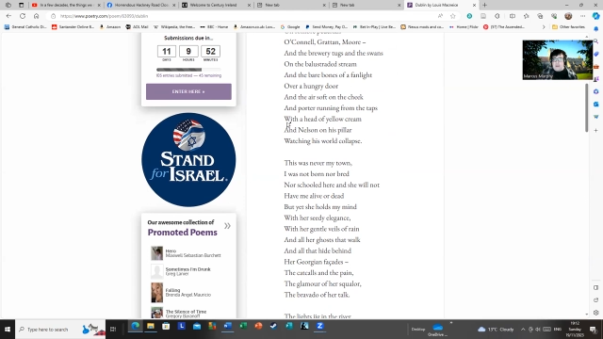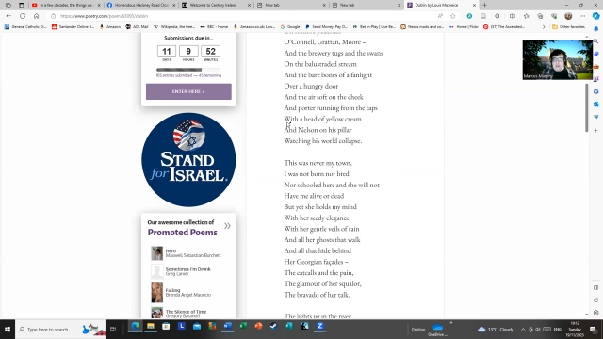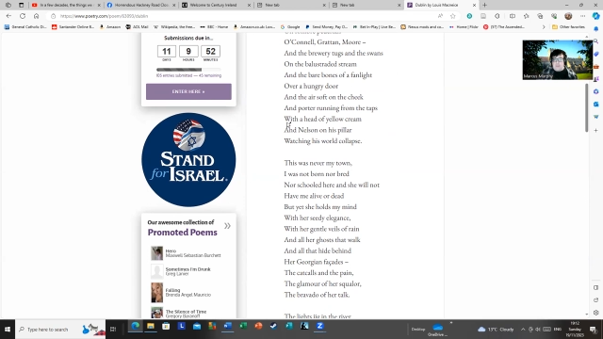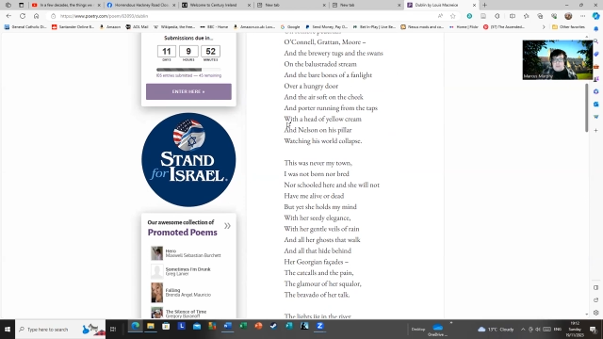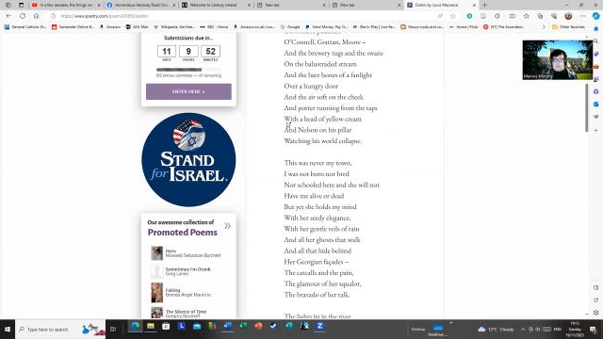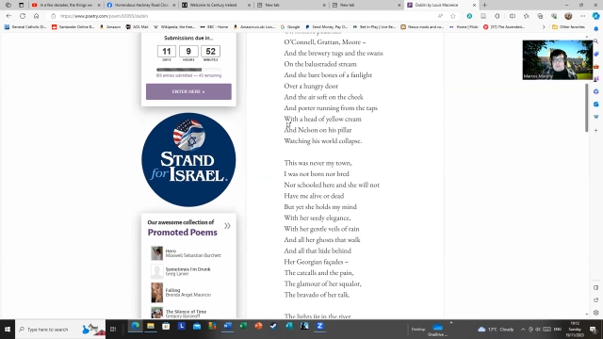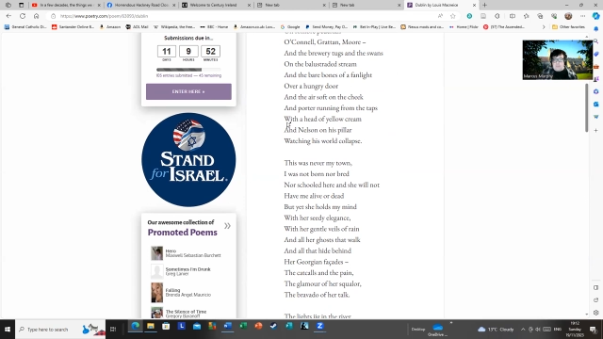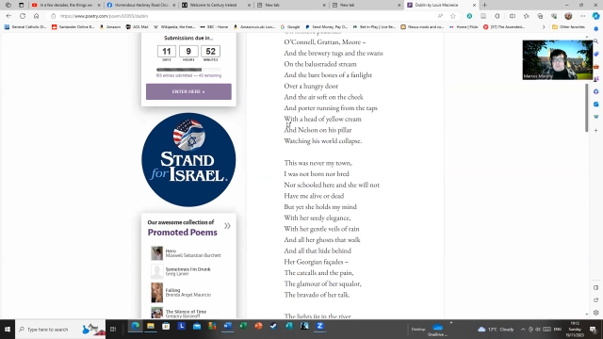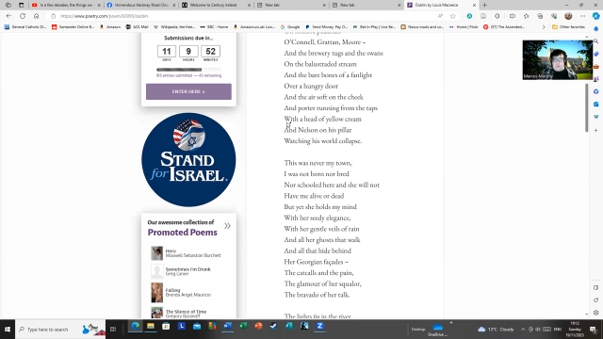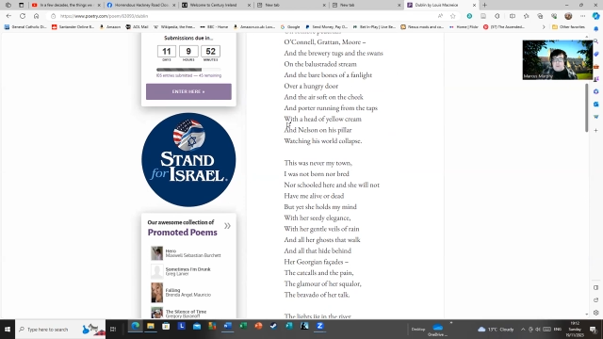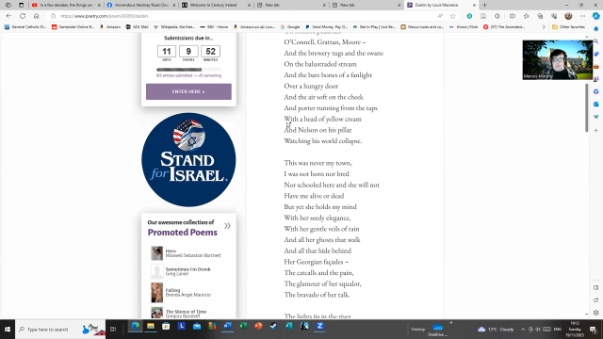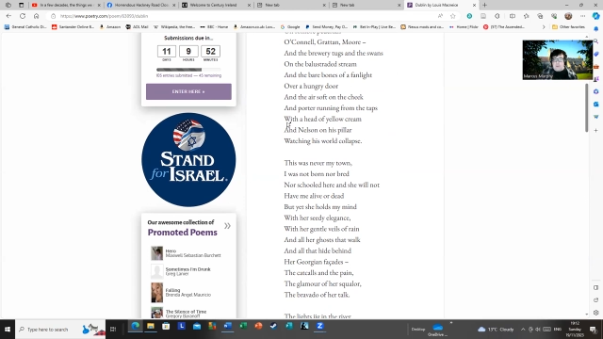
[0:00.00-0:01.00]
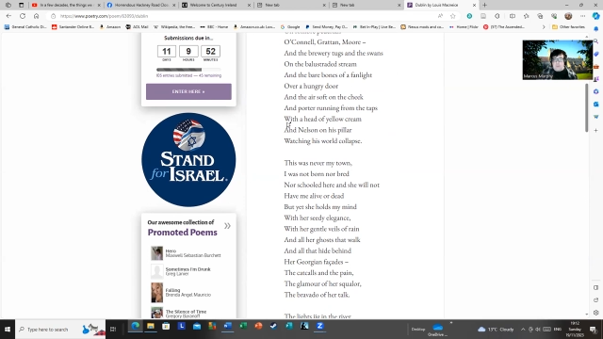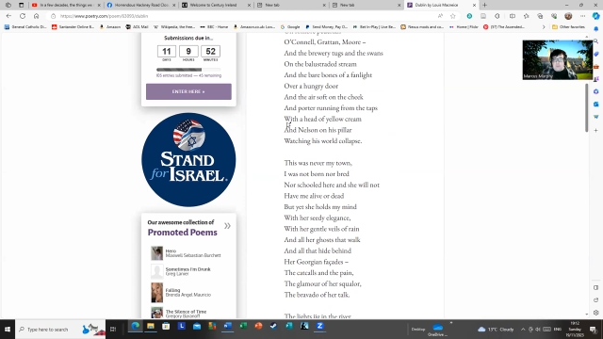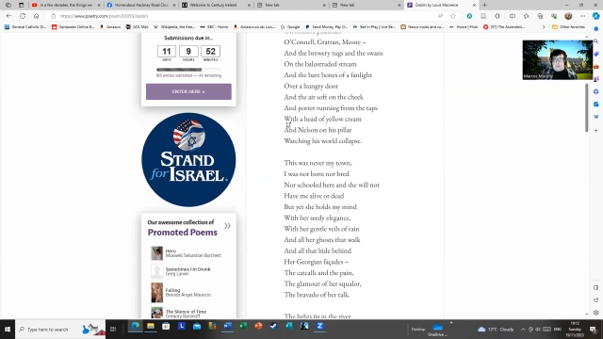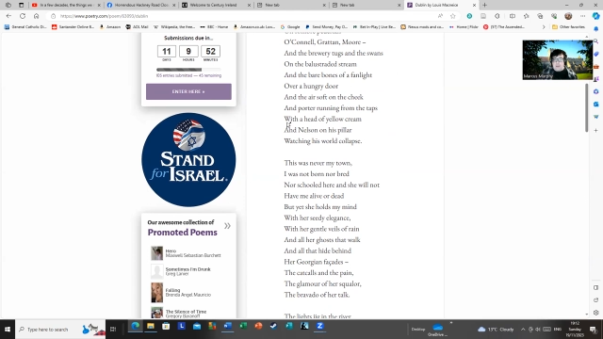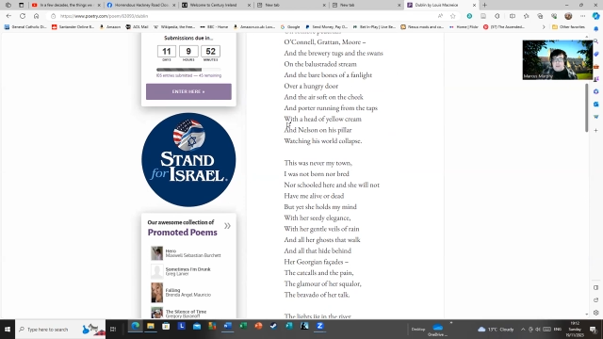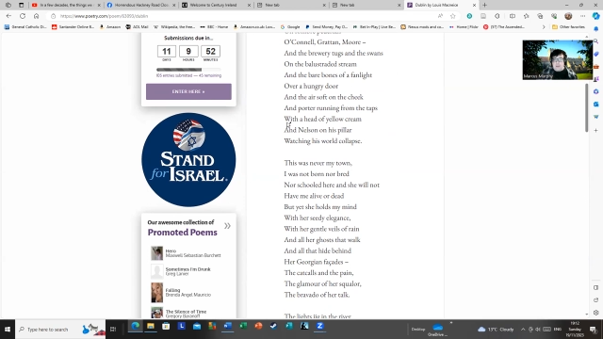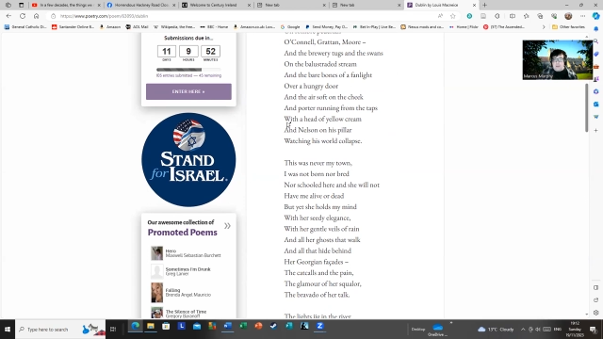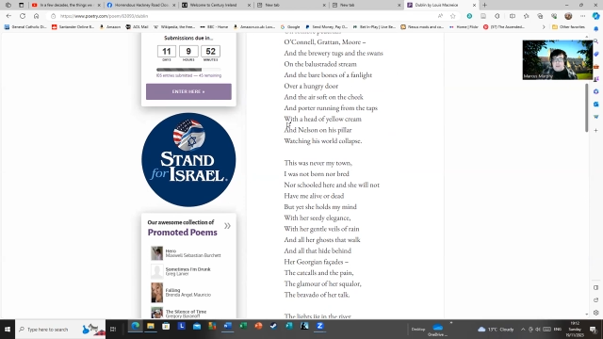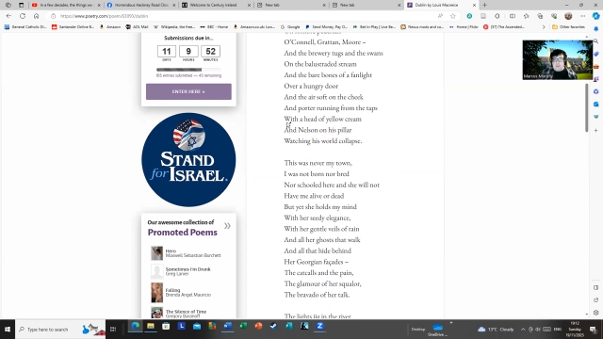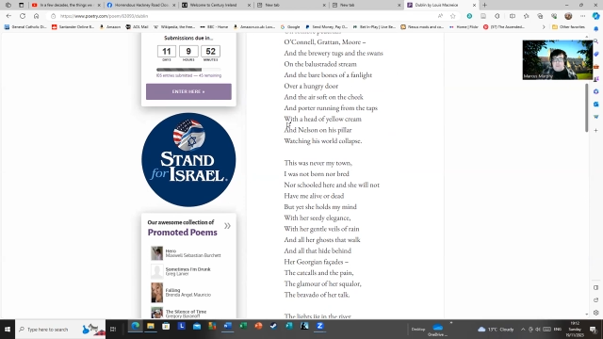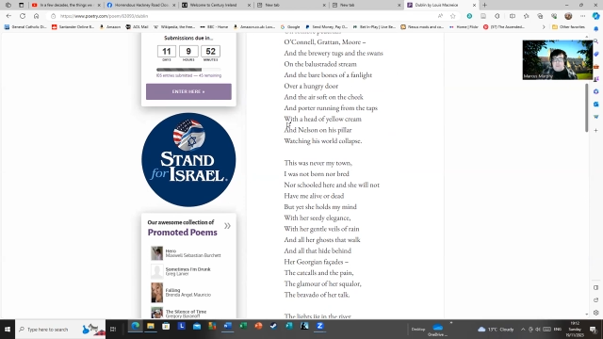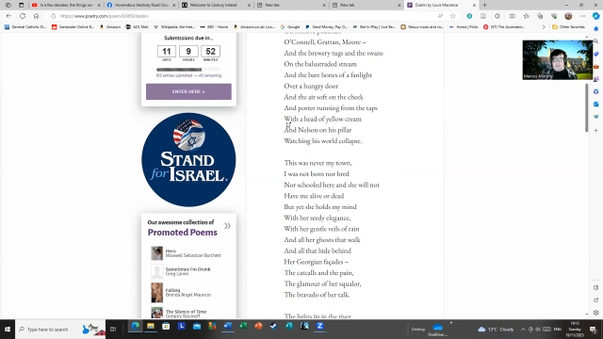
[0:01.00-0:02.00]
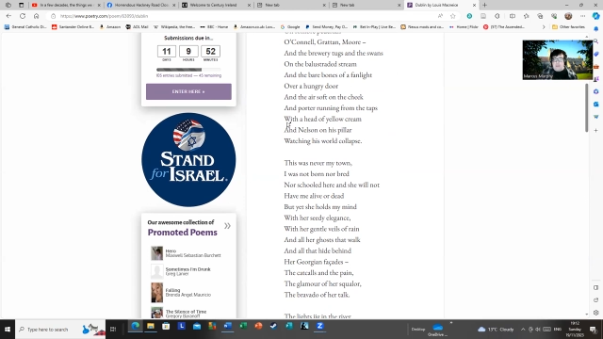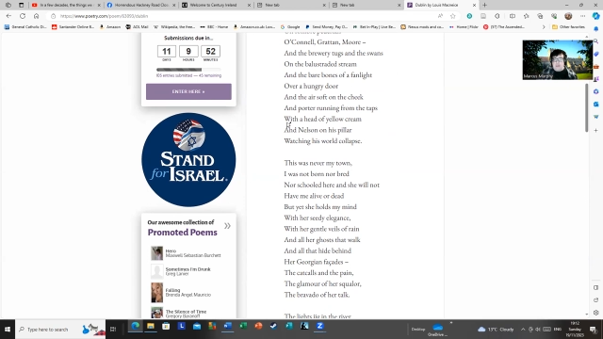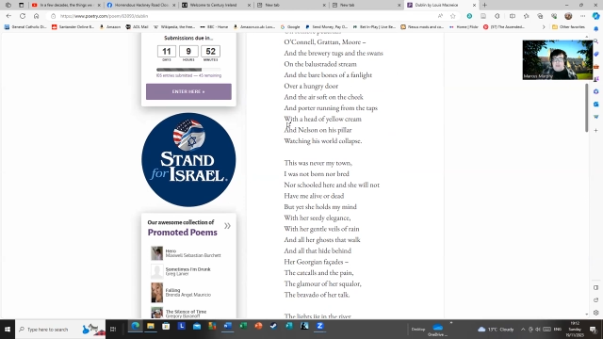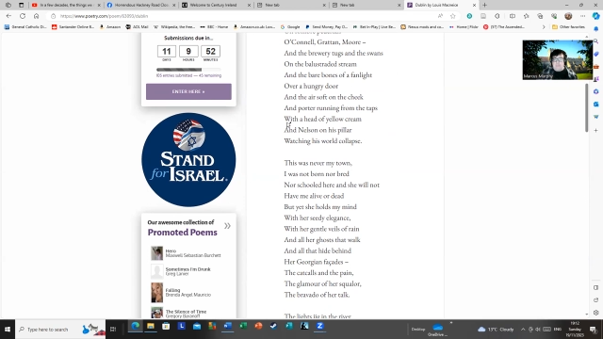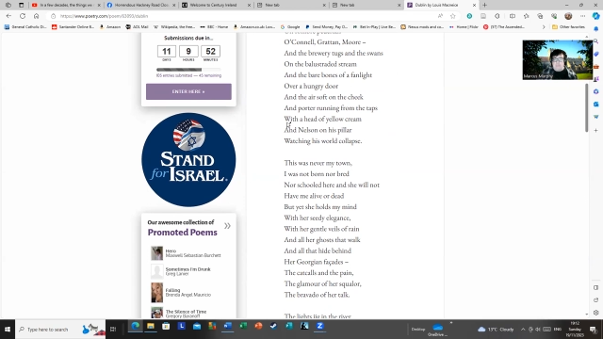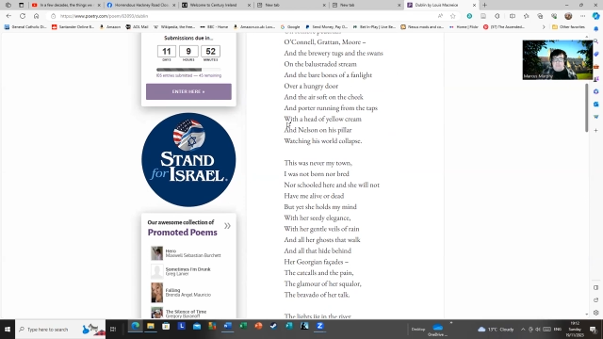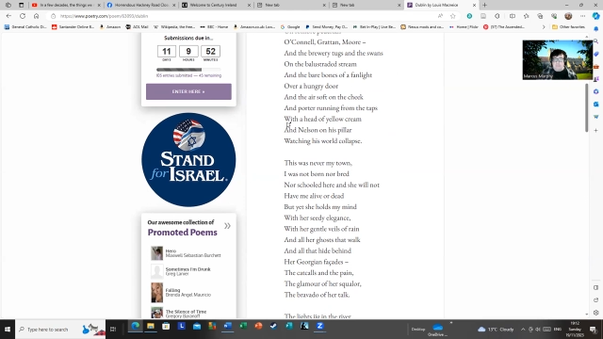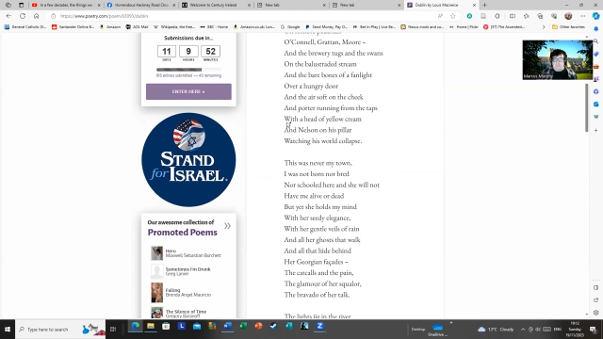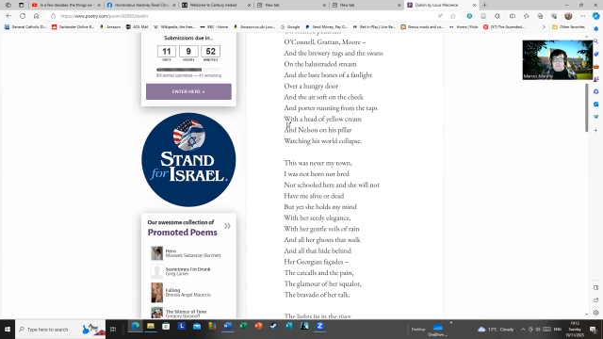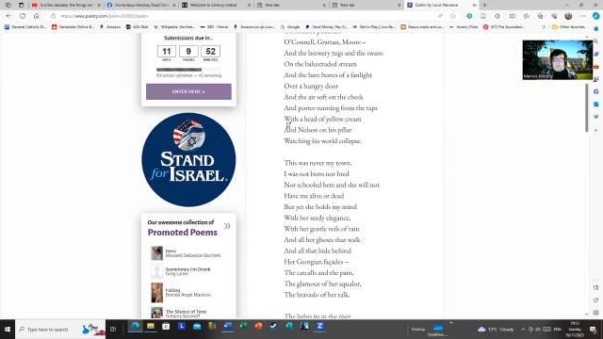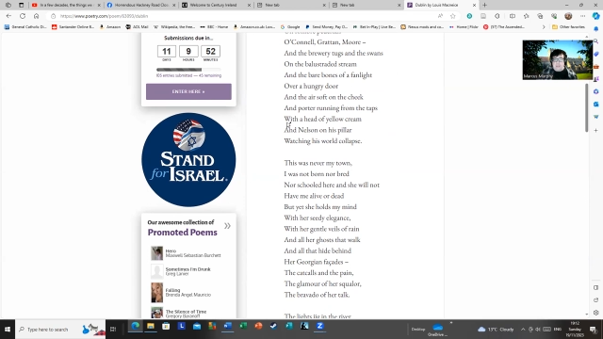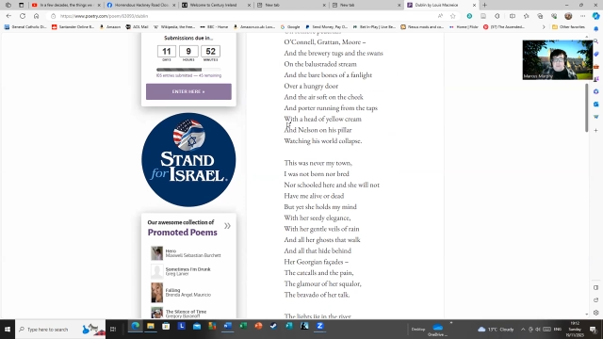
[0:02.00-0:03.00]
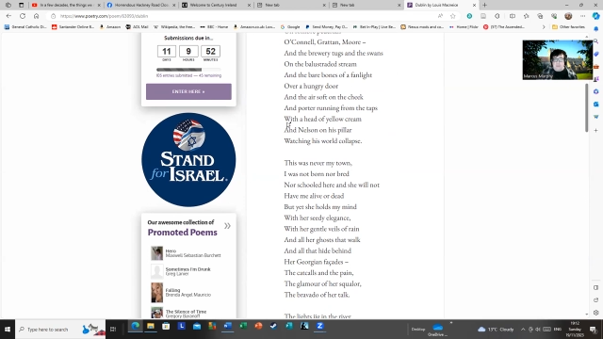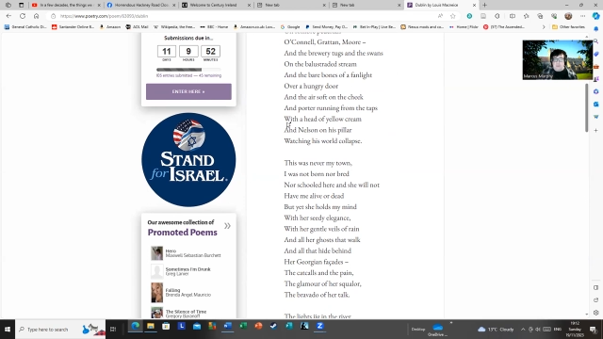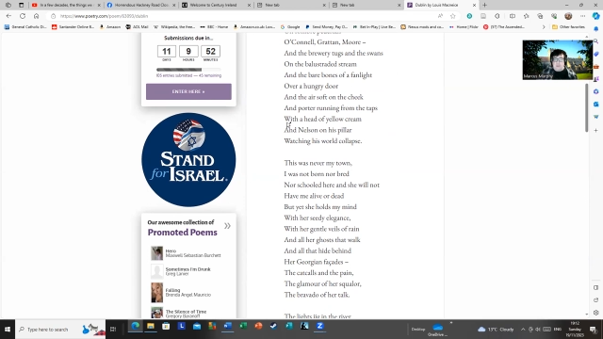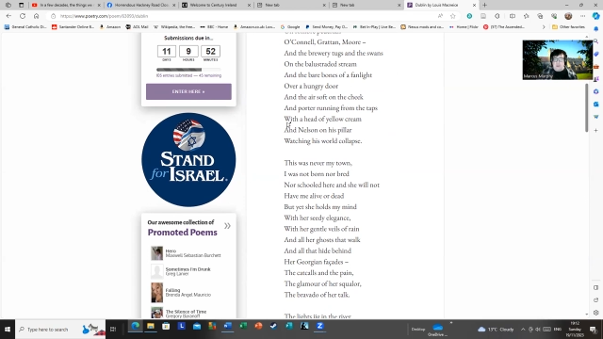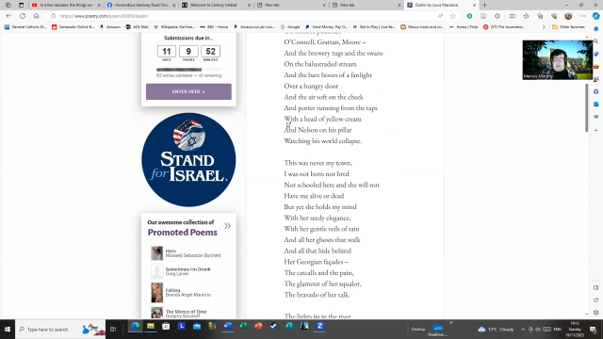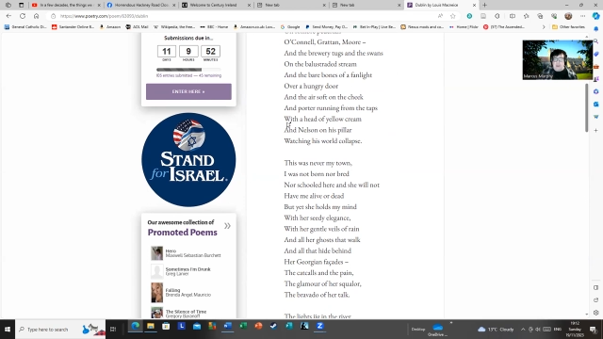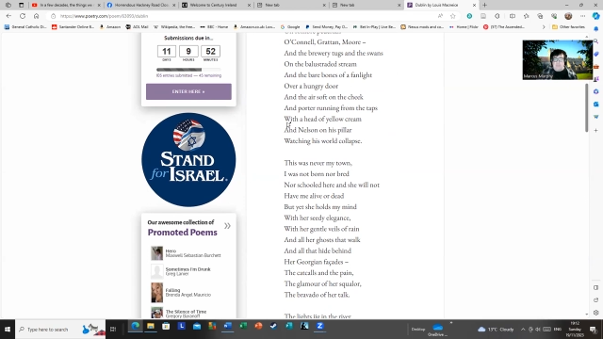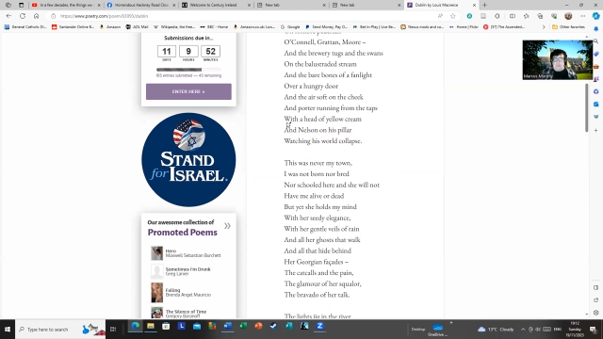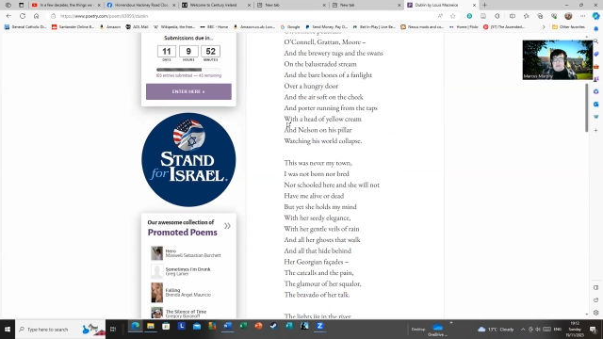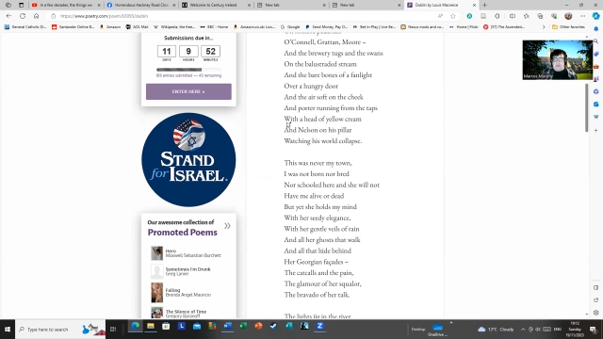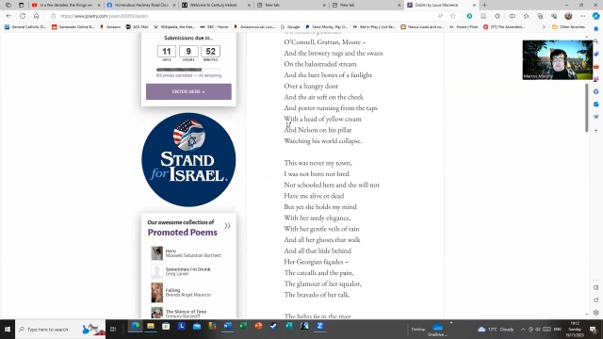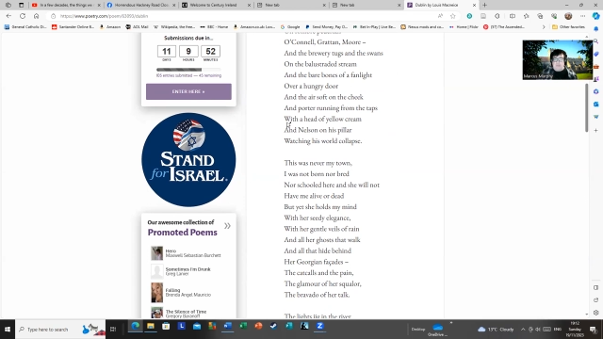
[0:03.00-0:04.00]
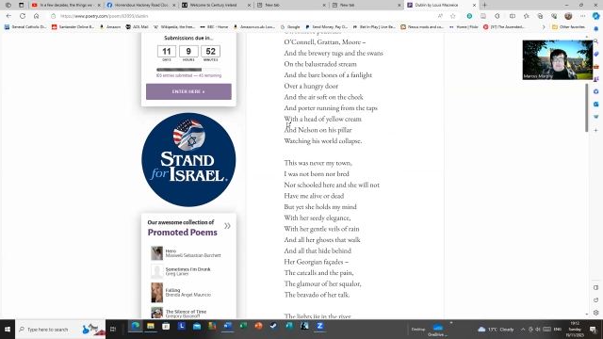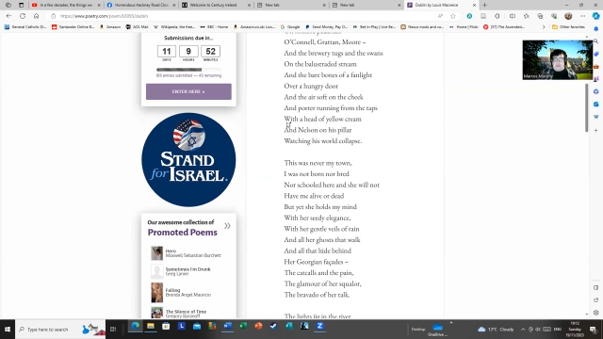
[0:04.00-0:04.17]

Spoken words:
Nobody's mouth can be seen.